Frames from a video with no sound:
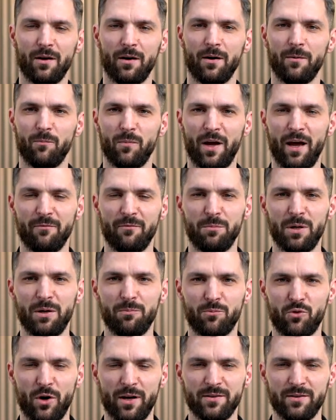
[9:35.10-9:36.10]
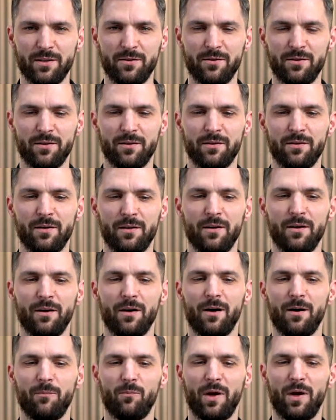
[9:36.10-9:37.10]
have been present
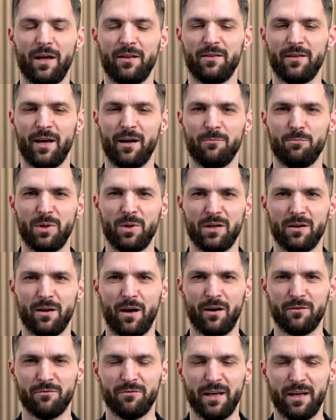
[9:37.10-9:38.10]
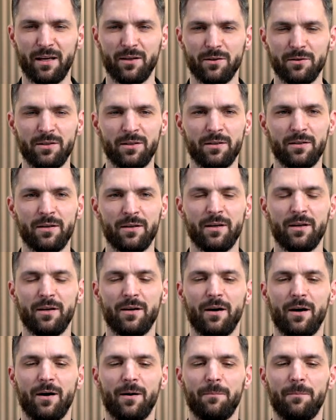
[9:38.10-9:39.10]
and have been unveiled,
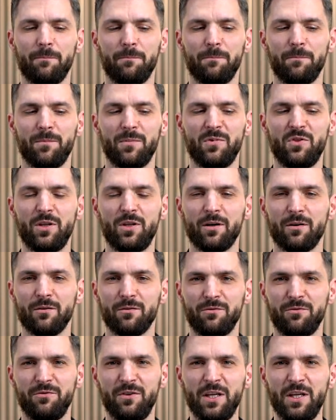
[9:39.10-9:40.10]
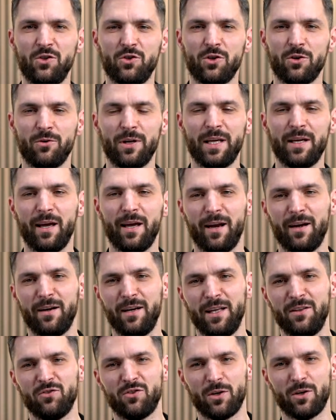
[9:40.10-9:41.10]
the featuring and
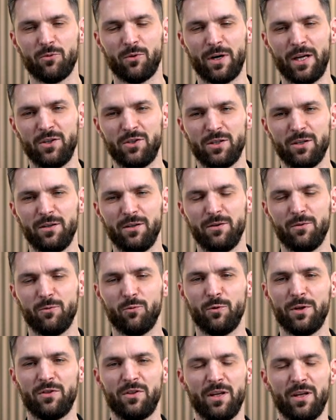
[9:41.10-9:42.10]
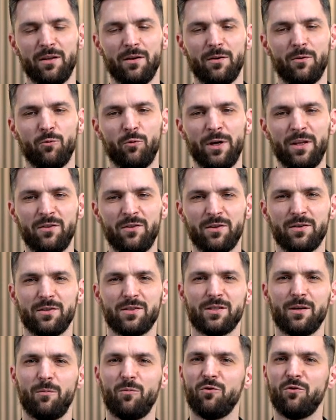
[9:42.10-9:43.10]
integration with
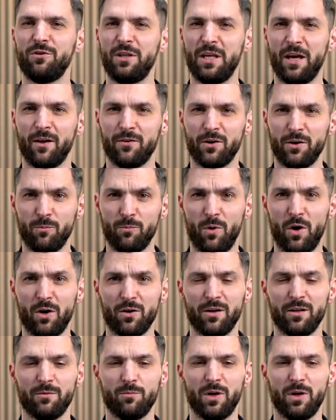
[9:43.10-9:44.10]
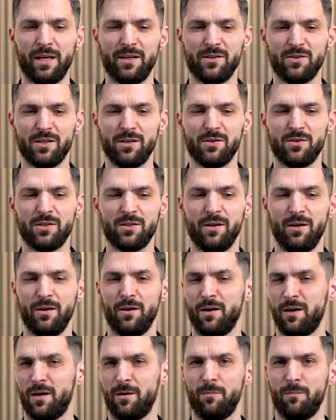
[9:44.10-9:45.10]
some of the other marketplaces
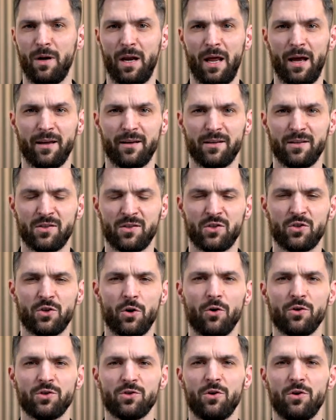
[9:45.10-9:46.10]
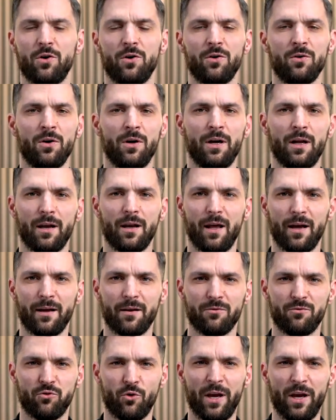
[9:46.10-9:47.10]
like Xoxon, like
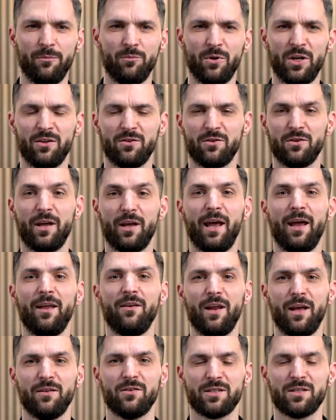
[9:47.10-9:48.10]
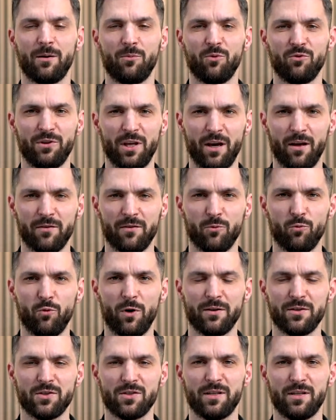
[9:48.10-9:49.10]
Frameit, and some of the other
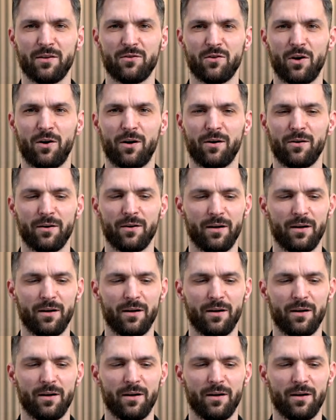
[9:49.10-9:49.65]
ones that are